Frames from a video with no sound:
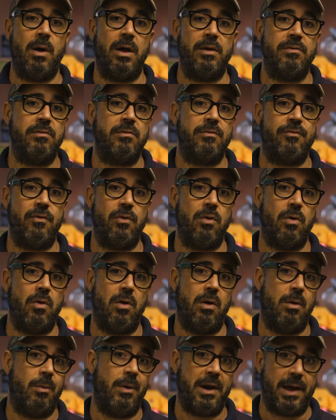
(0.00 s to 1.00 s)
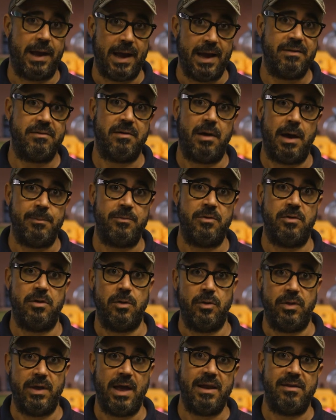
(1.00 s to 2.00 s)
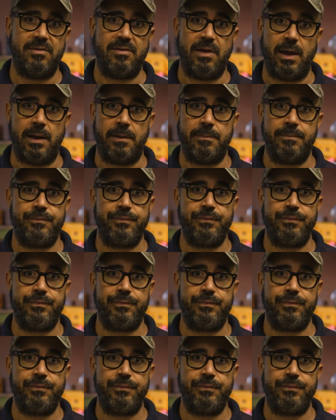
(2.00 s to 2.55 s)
ones for when I get time to do all the editing.